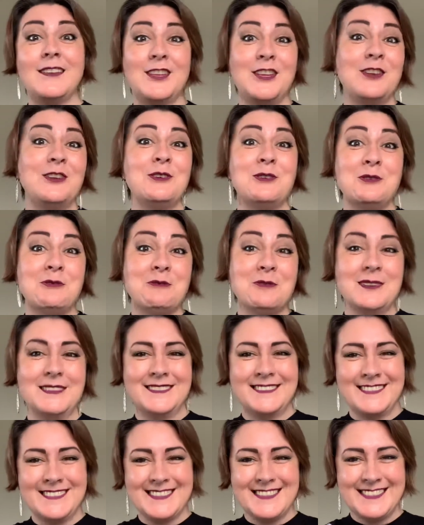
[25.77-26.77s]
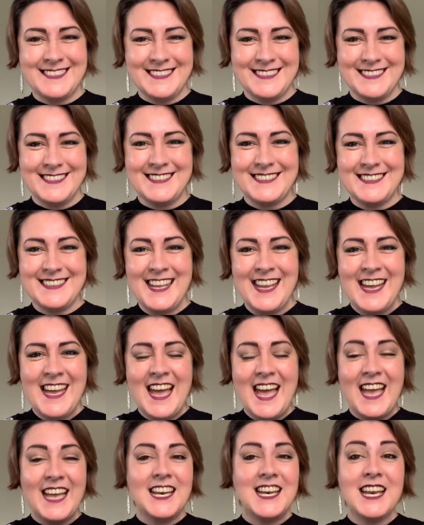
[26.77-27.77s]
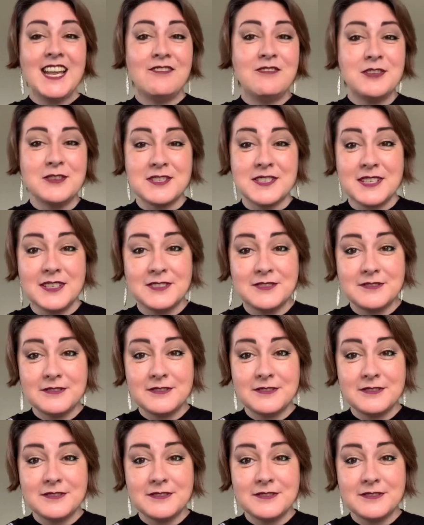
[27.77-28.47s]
you, and love yourself.